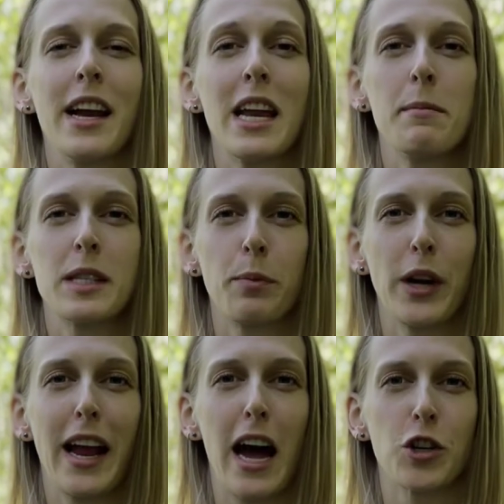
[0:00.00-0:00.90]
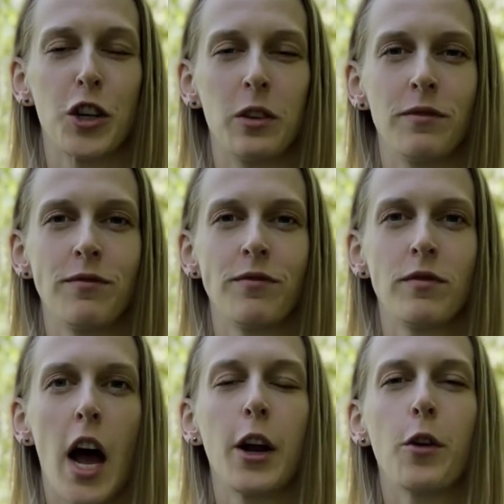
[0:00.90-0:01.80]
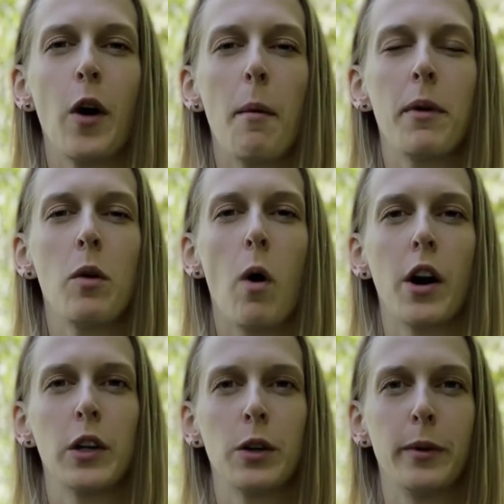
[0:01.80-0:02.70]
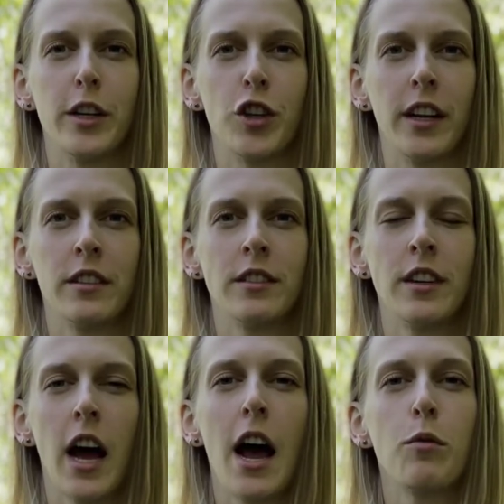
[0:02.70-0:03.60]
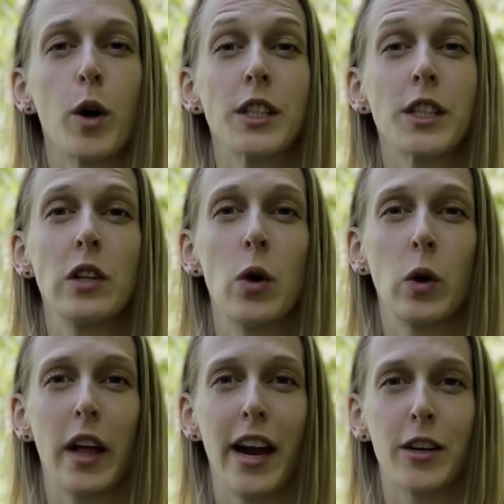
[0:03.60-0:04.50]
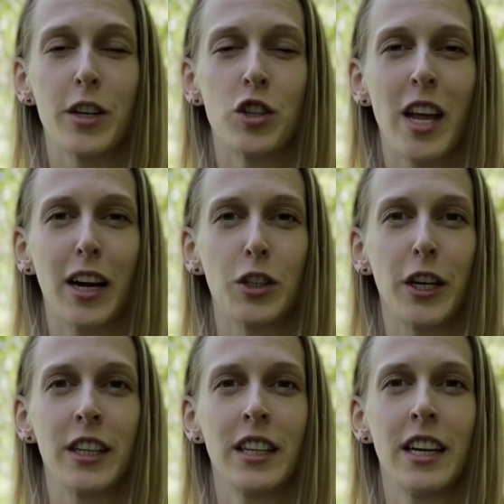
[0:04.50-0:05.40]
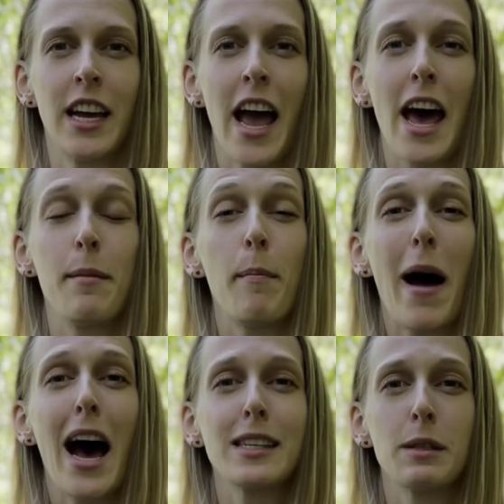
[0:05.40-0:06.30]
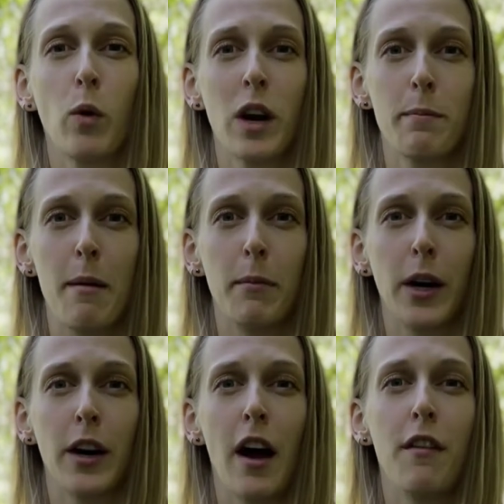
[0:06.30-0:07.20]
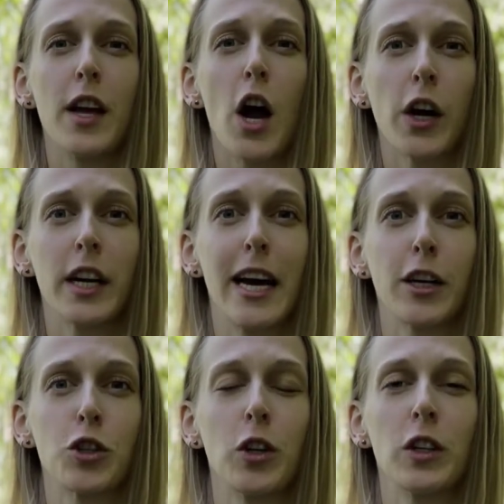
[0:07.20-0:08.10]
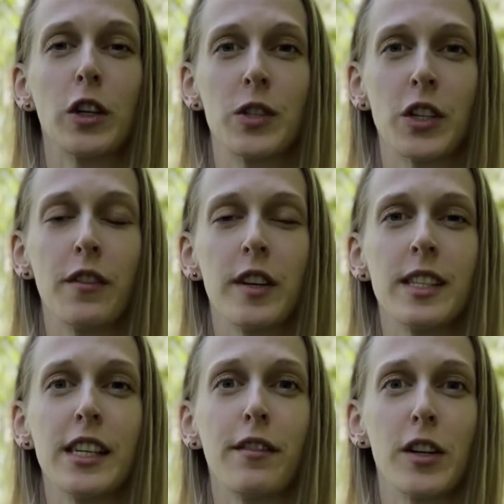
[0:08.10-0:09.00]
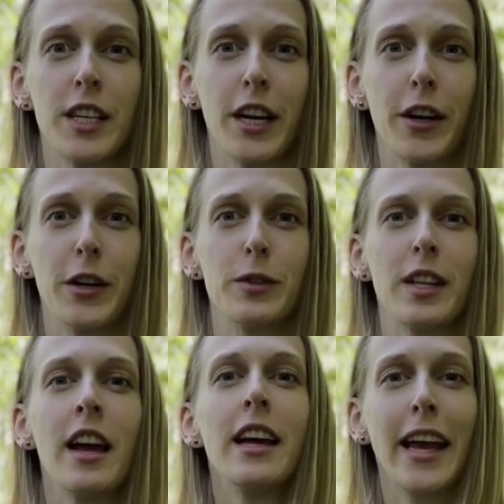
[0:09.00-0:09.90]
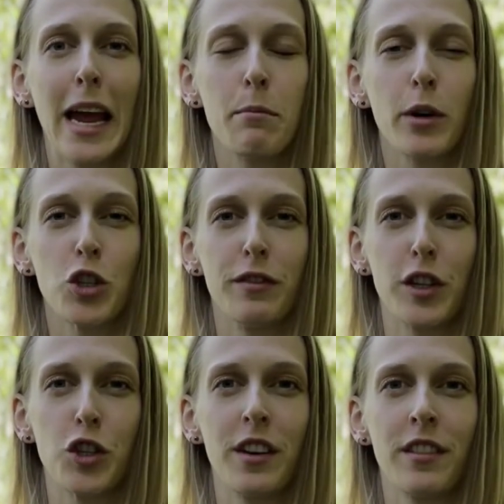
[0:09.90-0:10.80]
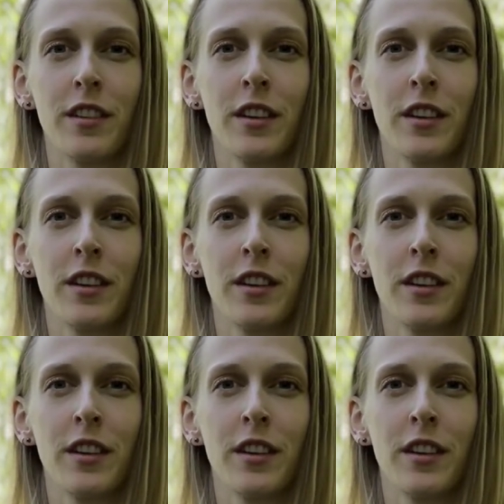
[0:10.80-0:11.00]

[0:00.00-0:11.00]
My name is Brie Gasho. I grew up in the Waterloo region. I've worked in the local heritage sector, and I'm a past board member of the Architectural Conservancy of Ontario's Cambridge Division.